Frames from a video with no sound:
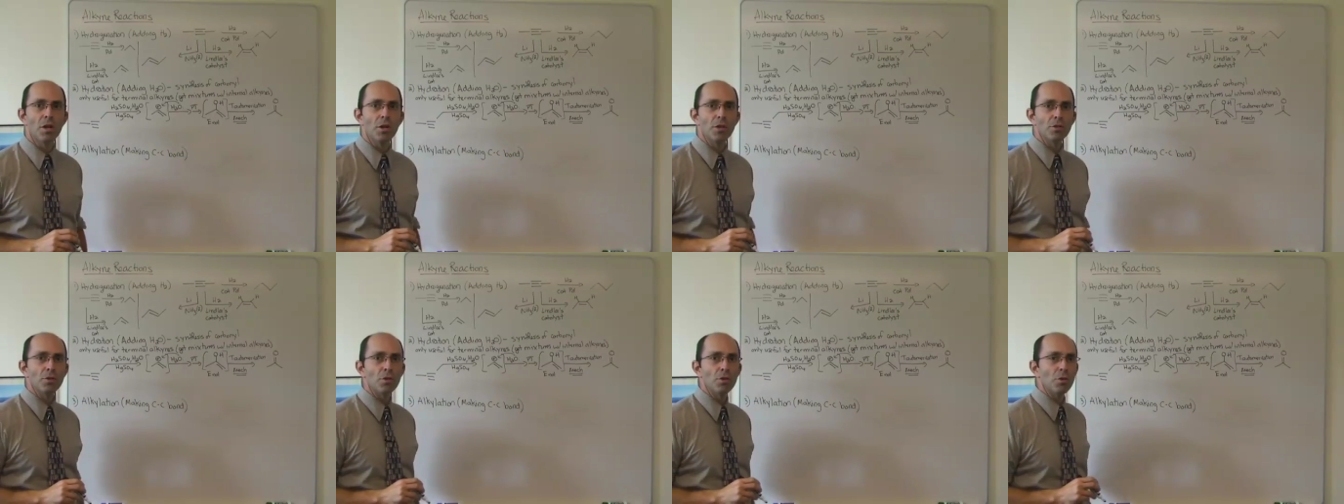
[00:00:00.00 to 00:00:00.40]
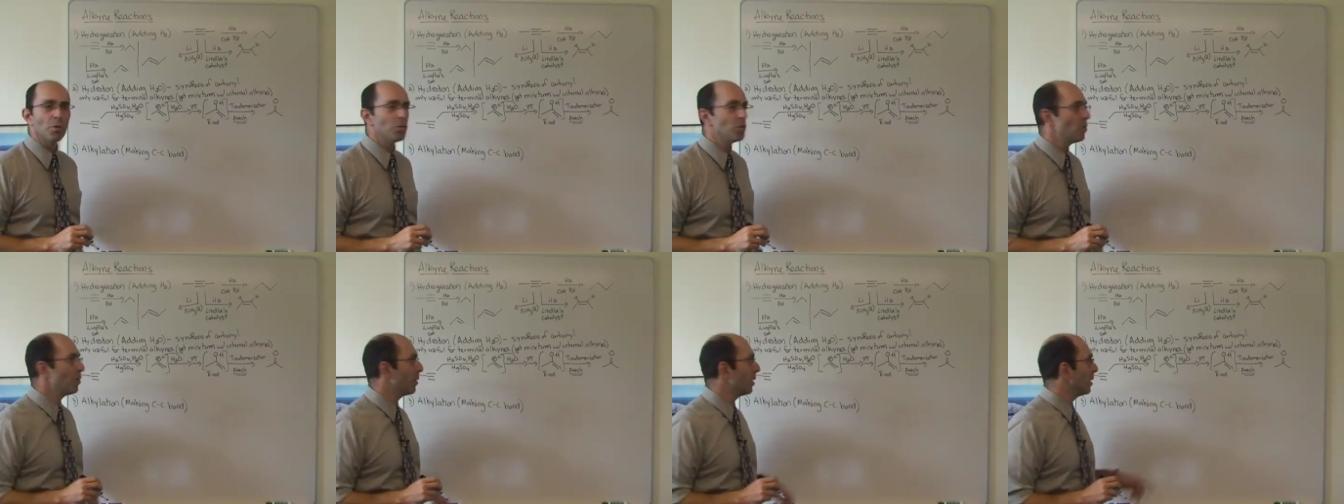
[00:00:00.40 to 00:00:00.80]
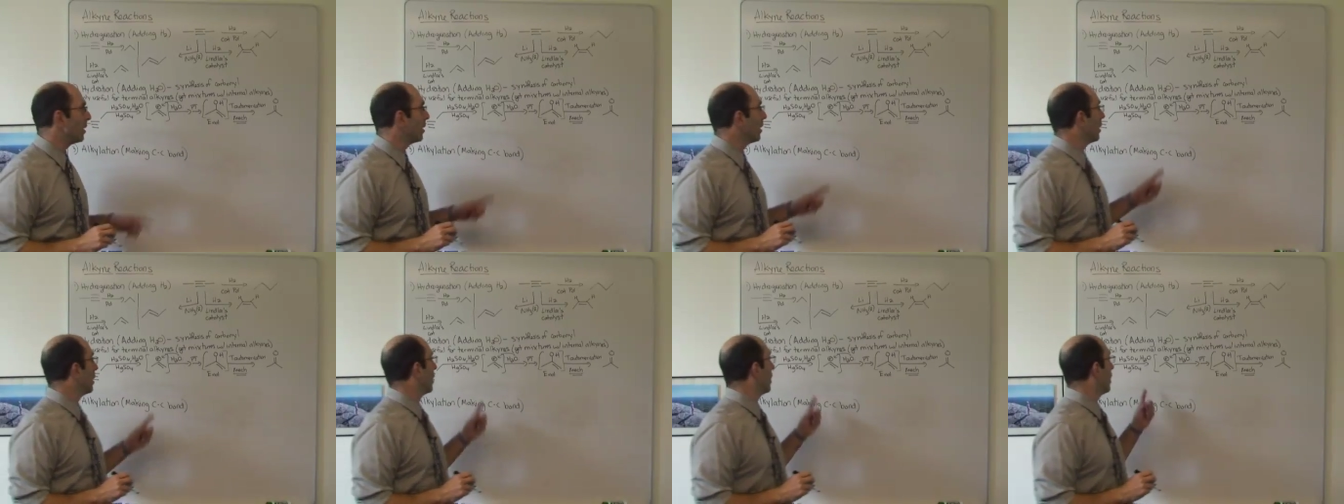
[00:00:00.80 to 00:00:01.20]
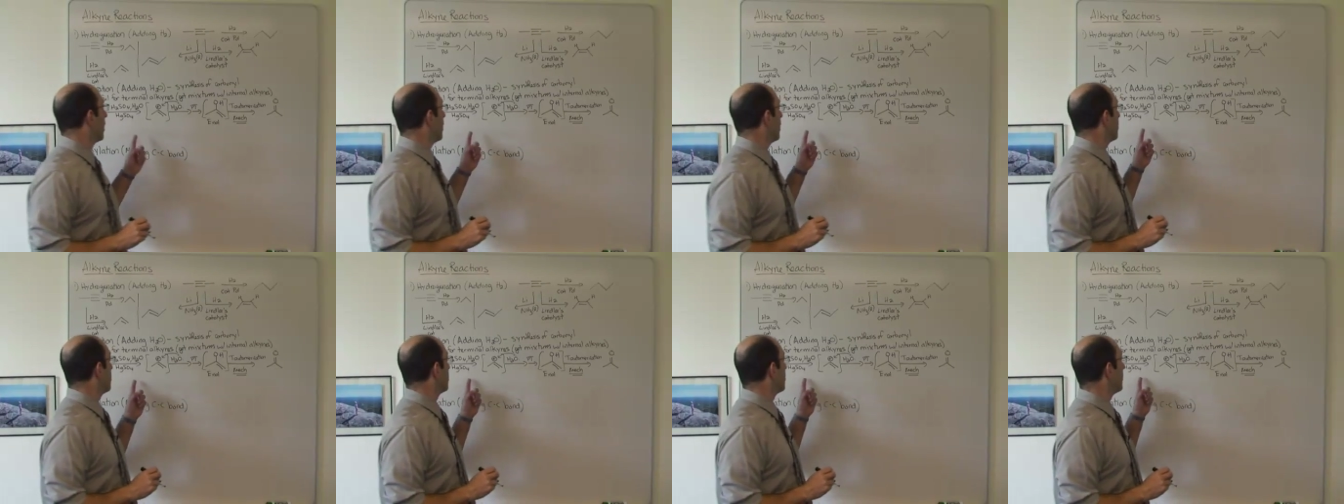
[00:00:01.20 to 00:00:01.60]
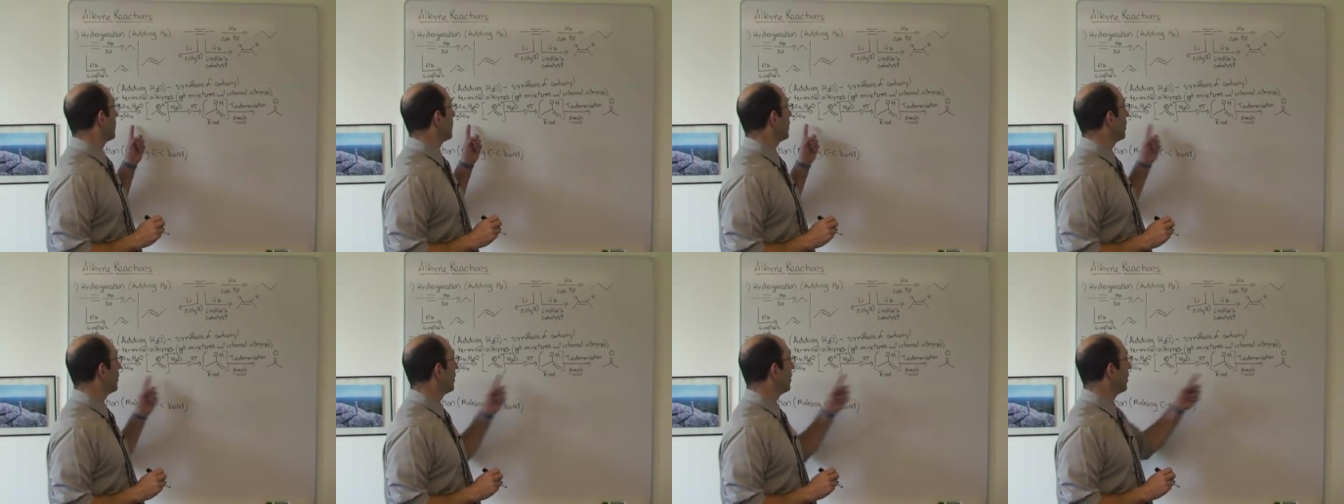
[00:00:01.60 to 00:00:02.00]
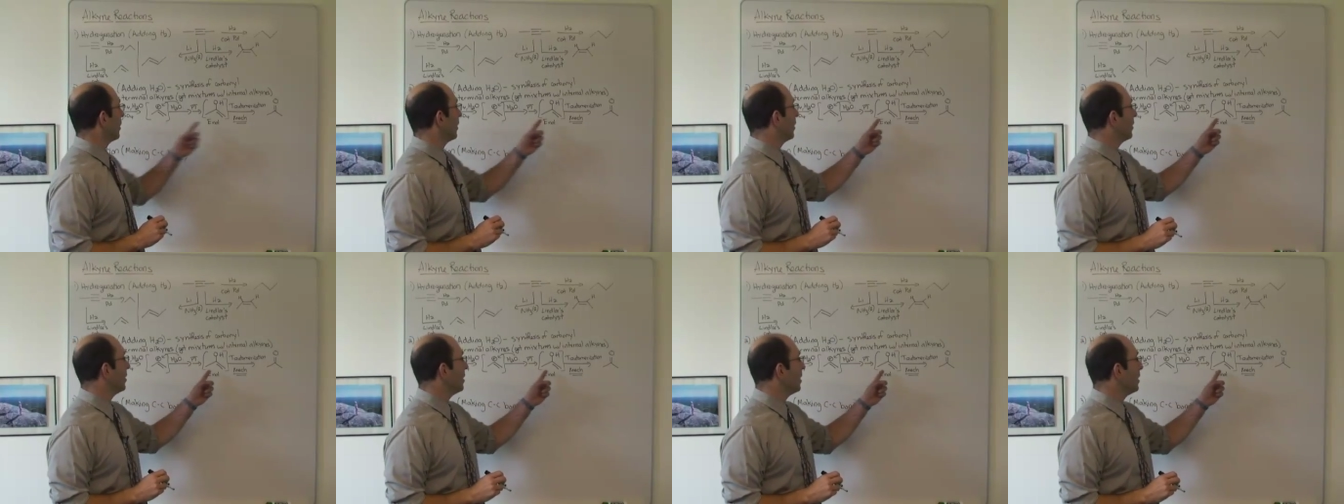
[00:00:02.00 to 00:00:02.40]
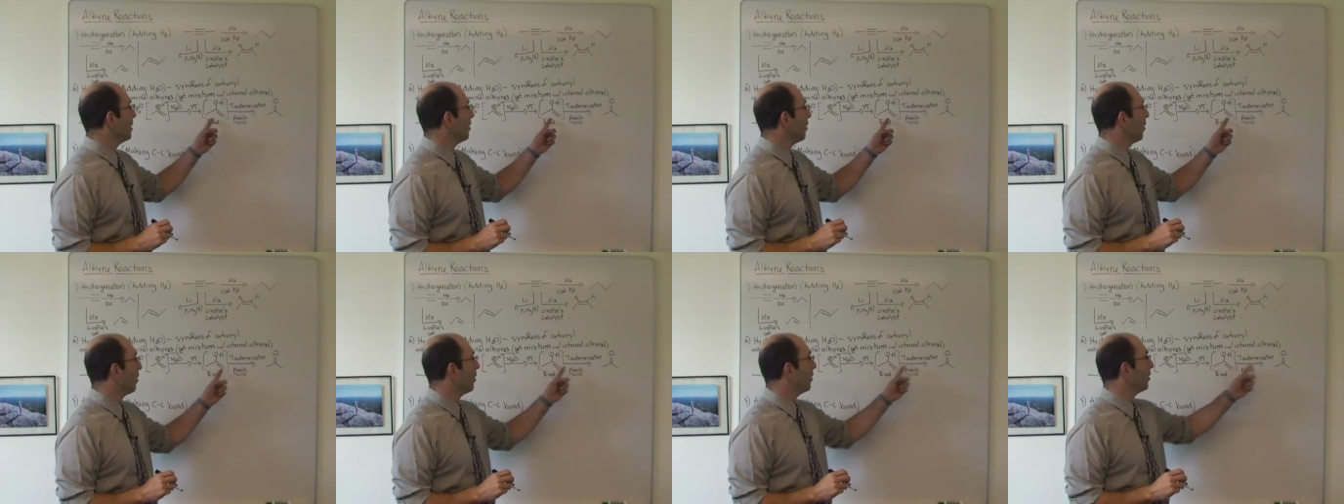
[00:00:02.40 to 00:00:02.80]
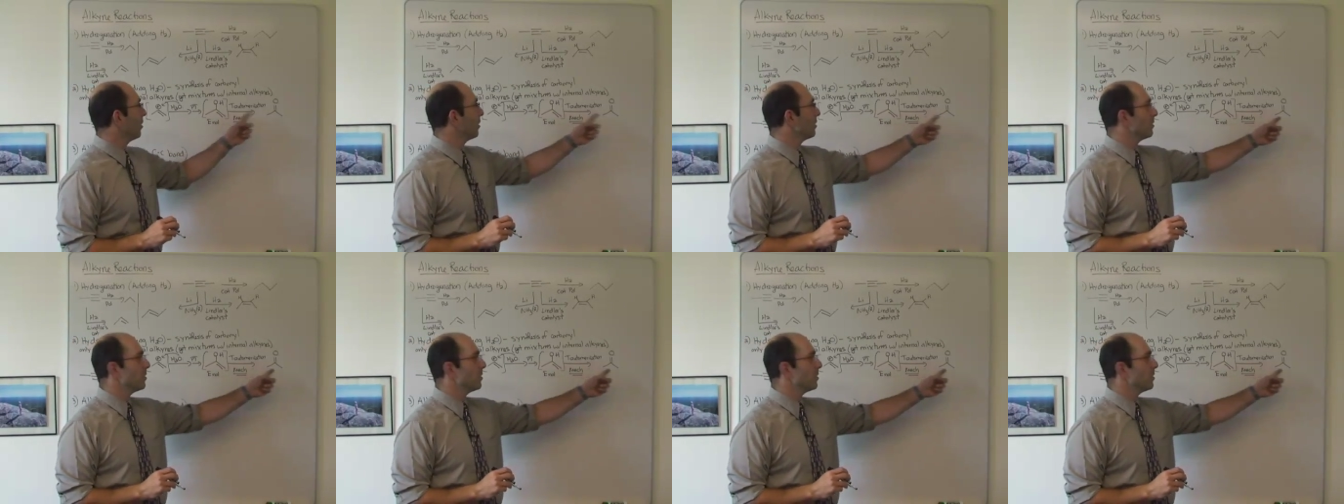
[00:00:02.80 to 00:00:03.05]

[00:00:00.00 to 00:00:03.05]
So you're doing an enol